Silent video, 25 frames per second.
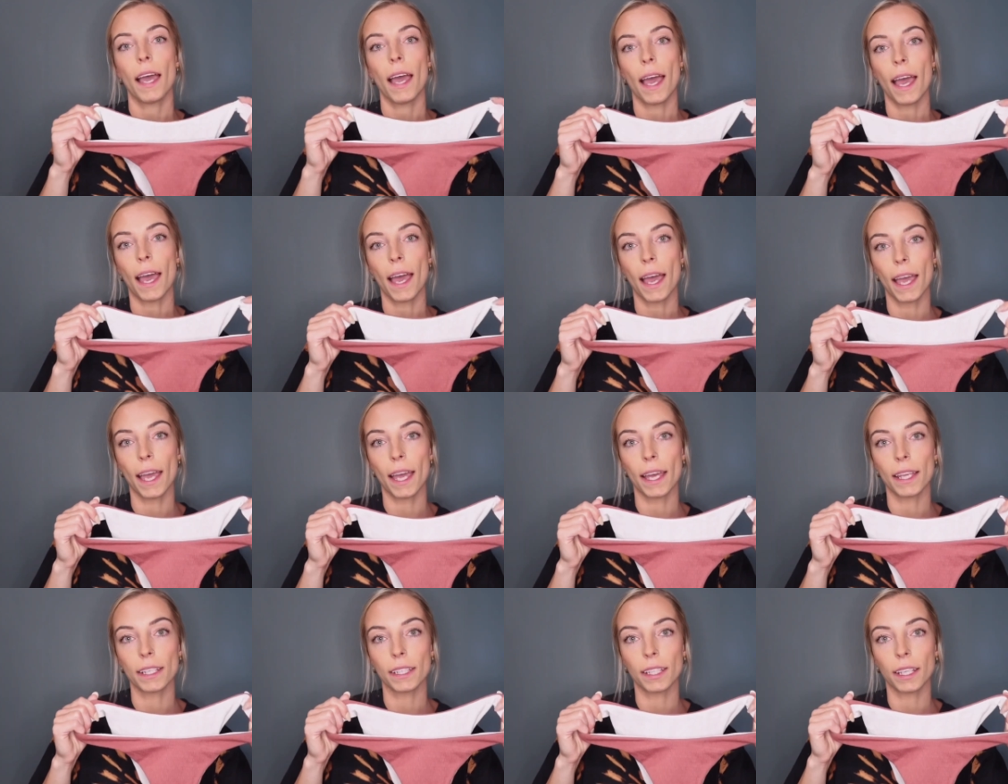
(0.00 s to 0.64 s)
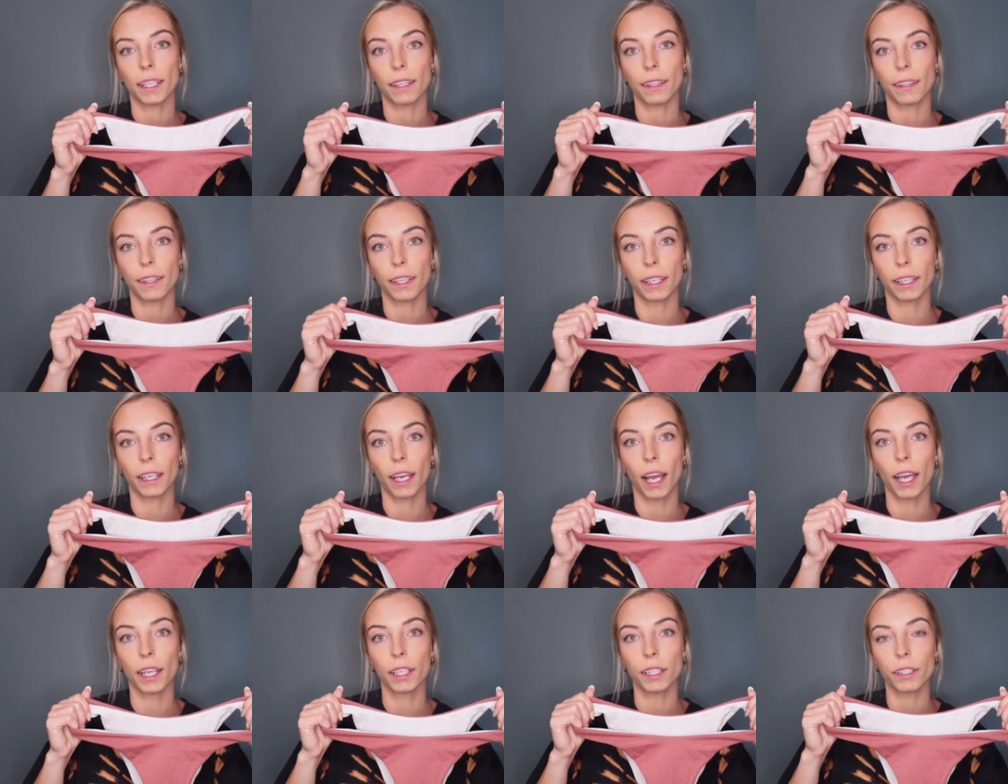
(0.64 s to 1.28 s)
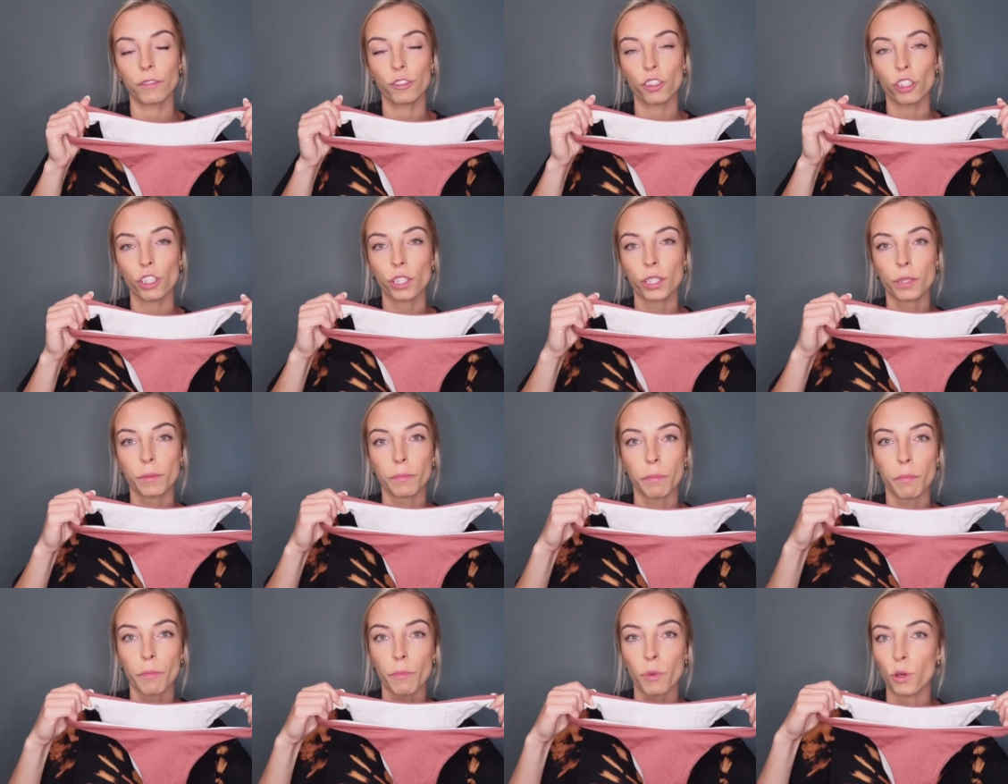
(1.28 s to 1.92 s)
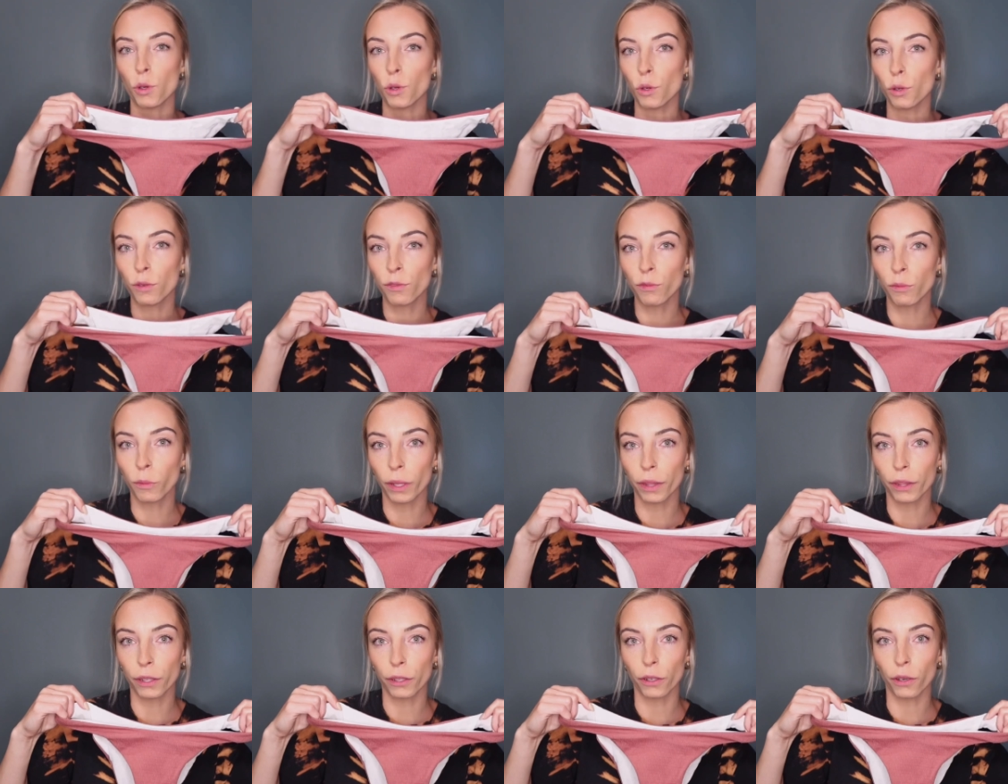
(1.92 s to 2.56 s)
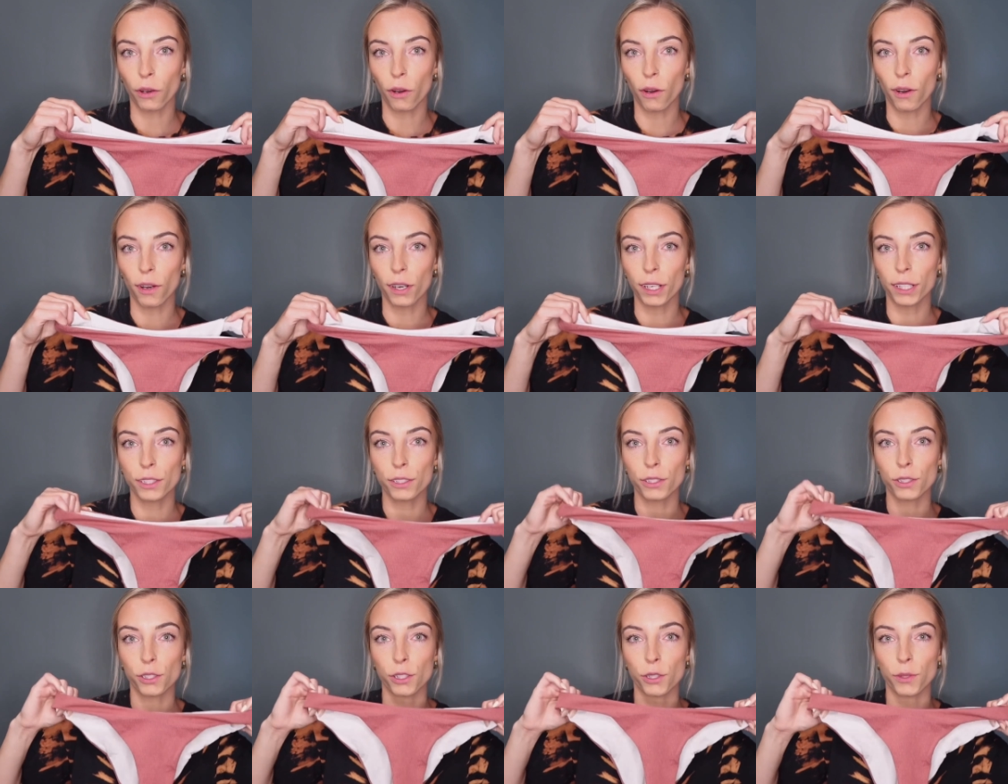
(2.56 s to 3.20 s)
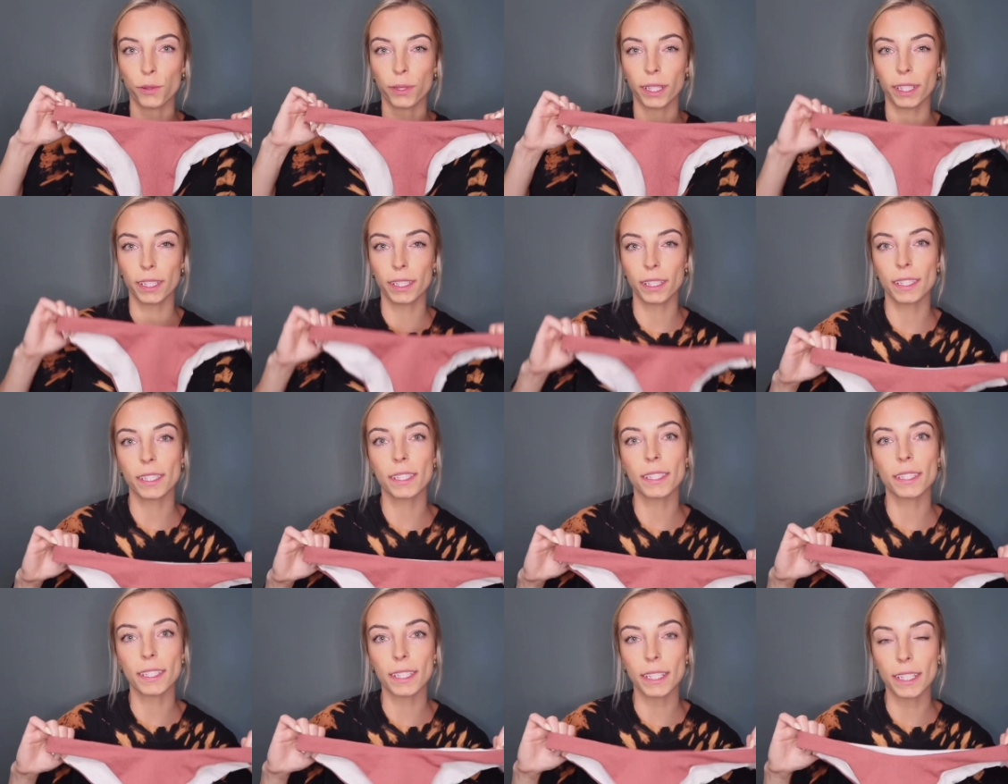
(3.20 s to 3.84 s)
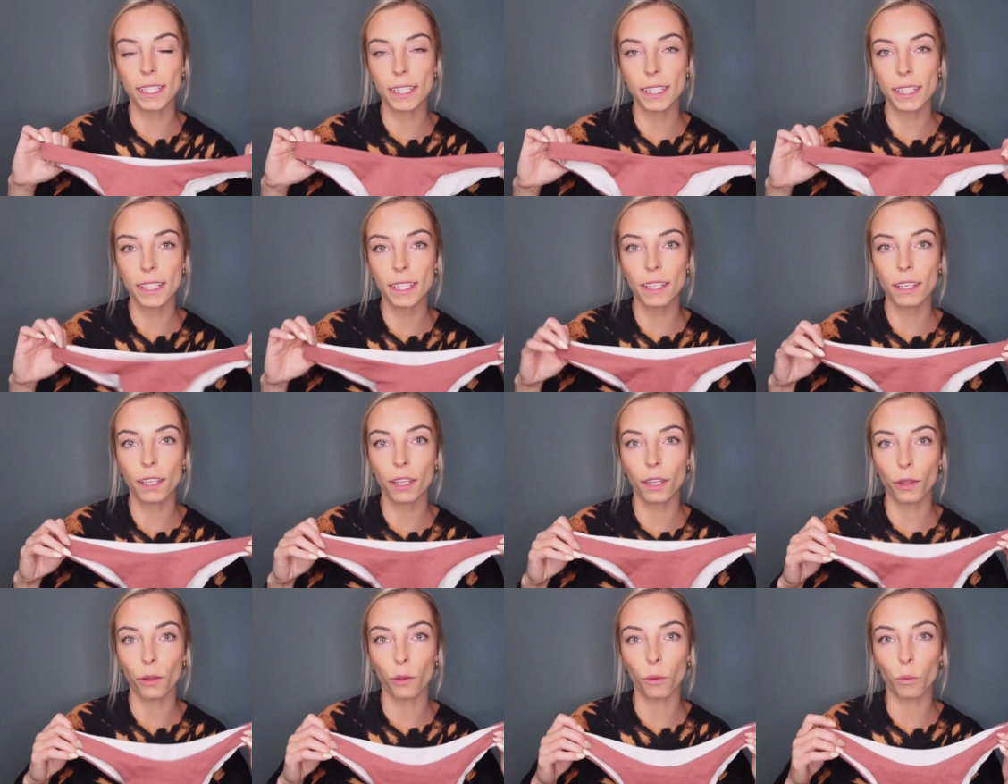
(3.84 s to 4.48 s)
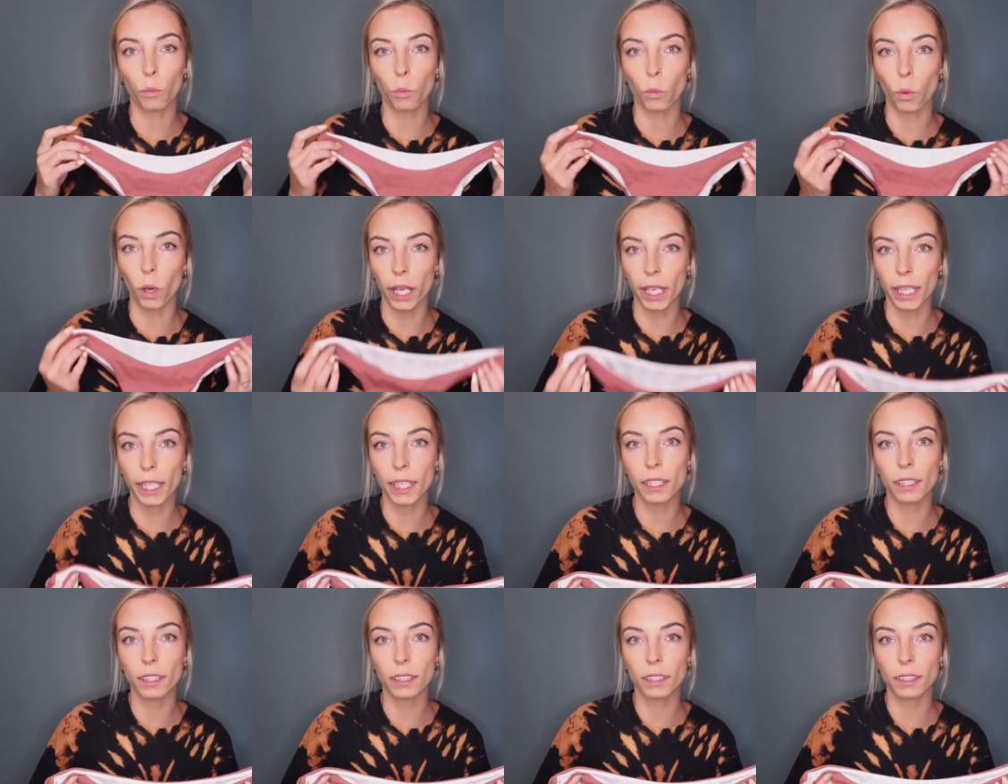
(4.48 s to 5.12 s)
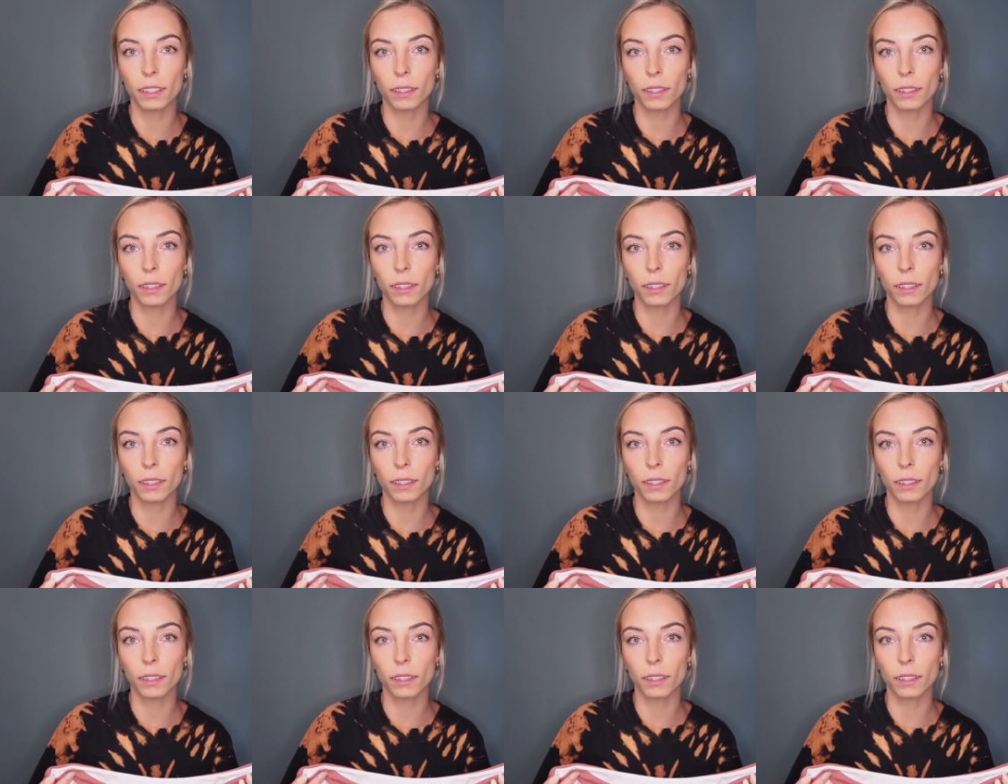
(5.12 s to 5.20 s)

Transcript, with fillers: and they kind of just move when they're on so you can see the white